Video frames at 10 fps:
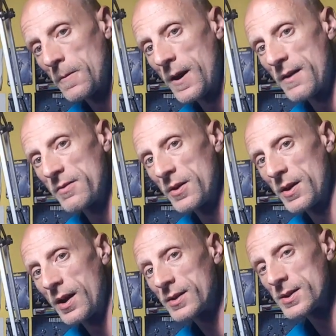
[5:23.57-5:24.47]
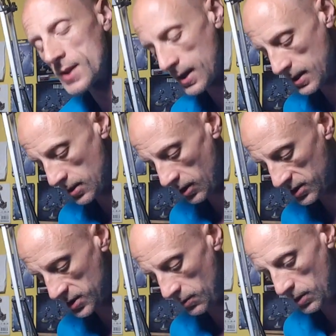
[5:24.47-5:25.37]
whatever. I decided
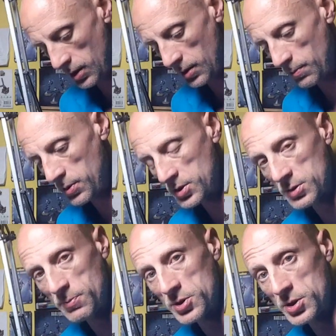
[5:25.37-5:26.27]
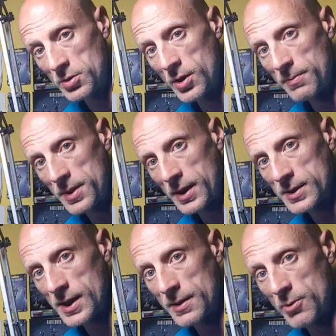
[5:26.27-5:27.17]
not to pursue them
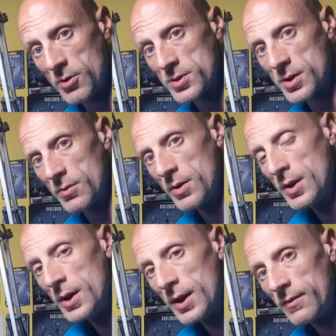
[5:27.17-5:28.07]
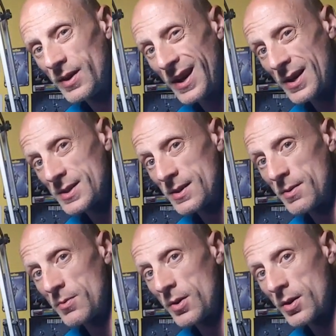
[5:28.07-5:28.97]
things anymore, so if you can't see
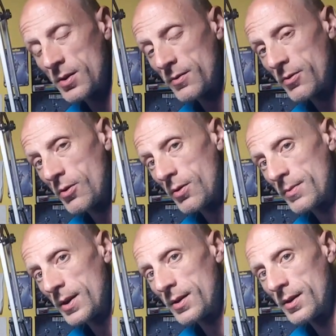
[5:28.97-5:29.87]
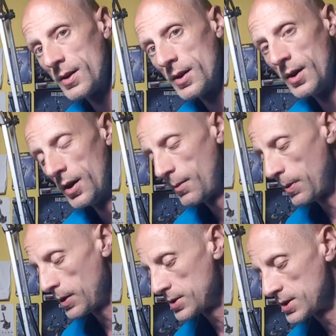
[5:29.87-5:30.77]
me work on a forum, then
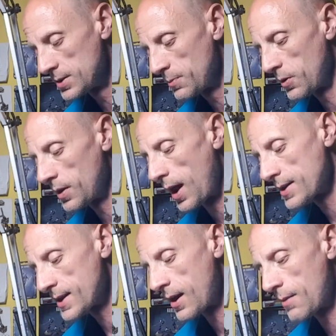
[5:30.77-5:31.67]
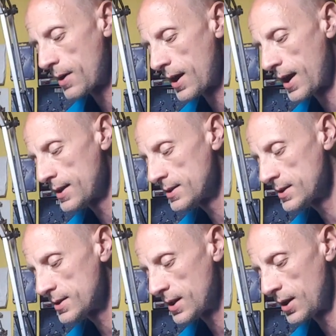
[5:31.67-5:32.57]
apologies, but that's out of my
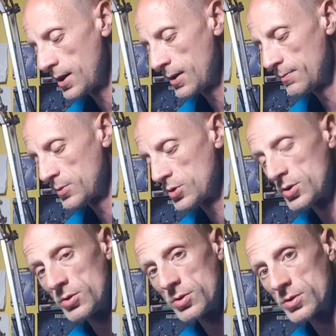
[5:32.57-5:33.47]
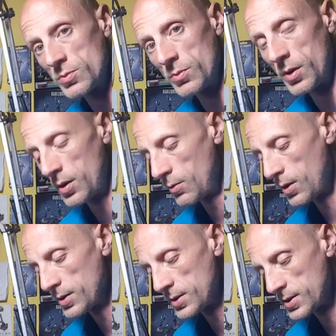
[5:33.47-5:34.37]
hands. Just use one of the
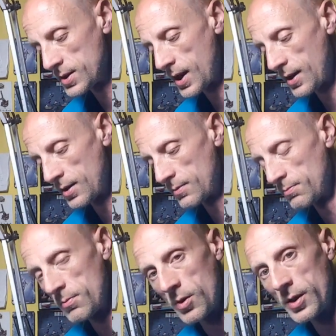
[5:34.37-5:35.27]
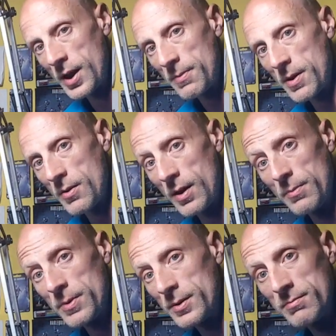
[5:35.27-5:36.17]
ones that are more than happy to
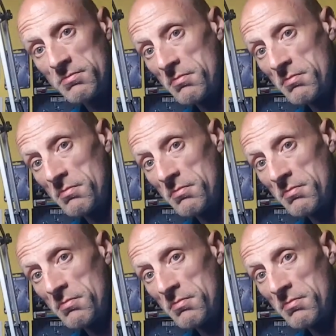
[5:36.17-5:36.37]
help, and